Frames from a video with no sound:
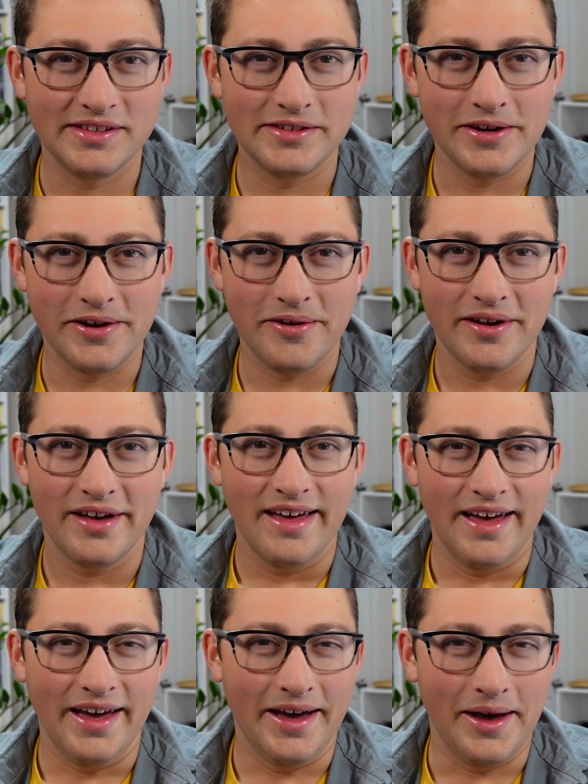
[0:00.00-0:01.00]
so
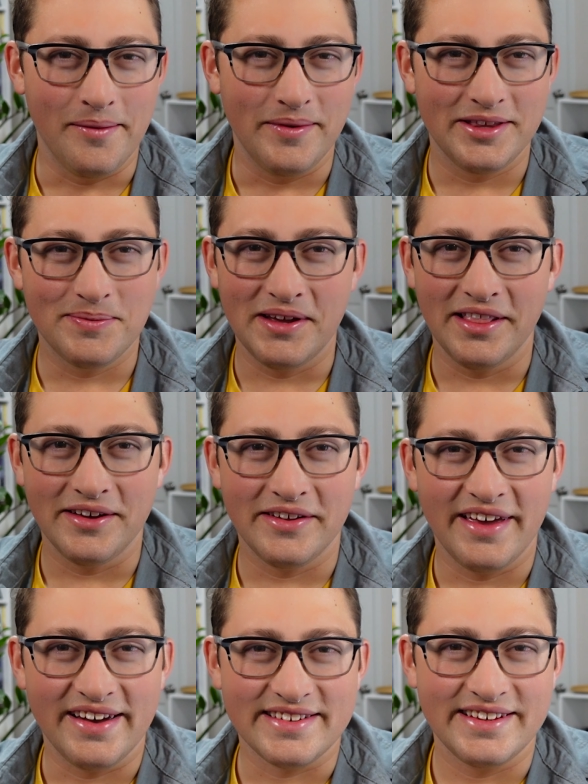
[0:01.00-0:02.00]
it's been a little
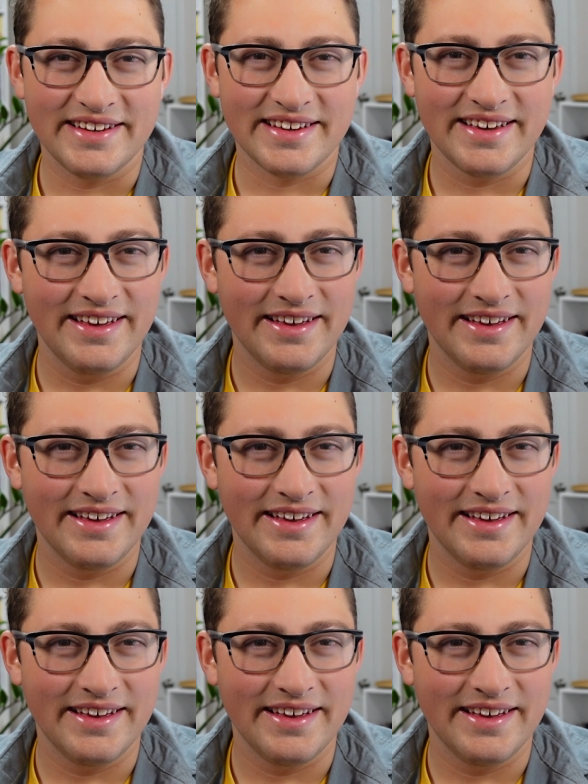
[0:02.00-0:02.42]
hectic,